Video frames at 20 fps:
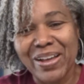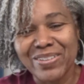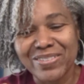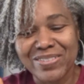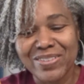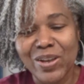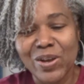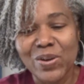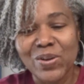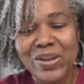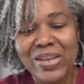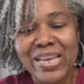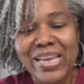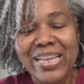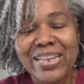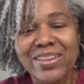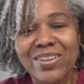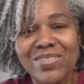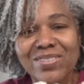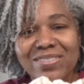So
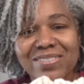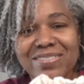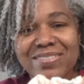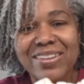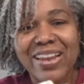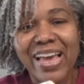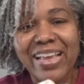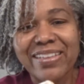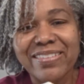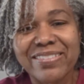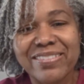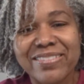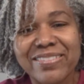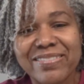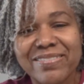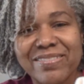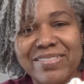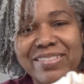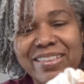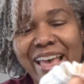they're just like
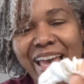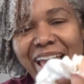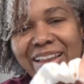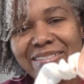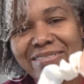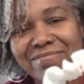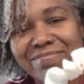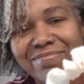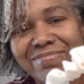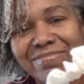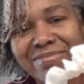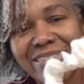satin